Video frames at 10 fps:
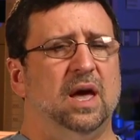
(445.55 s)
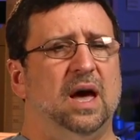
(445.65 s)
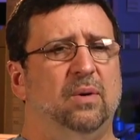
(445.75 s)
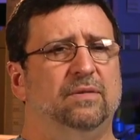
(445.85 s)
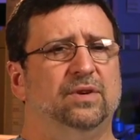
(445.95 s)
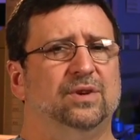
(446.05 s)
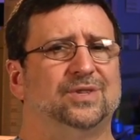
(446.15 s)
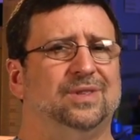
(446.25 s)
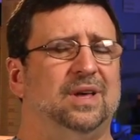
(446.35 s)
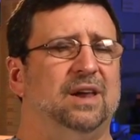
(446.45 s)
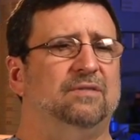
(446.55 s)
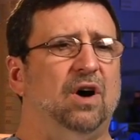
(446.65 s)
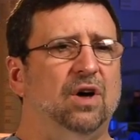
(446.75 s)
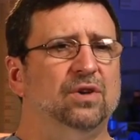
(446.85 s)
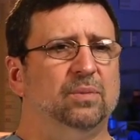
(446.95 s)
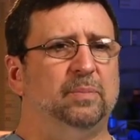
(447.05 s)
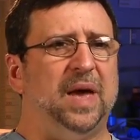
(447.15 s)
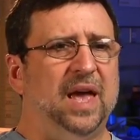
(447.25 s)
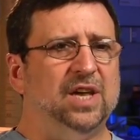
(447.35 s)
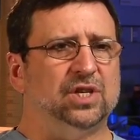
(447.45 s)
However, there's a lot of other
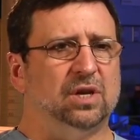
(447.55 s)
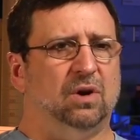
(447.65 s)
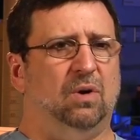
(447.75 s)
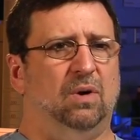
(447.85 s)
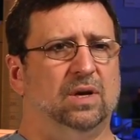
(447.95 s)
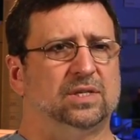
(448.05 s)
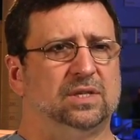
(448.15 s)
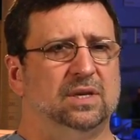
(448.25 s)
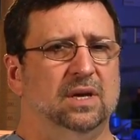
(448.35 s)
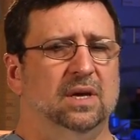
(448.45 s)
patient costs,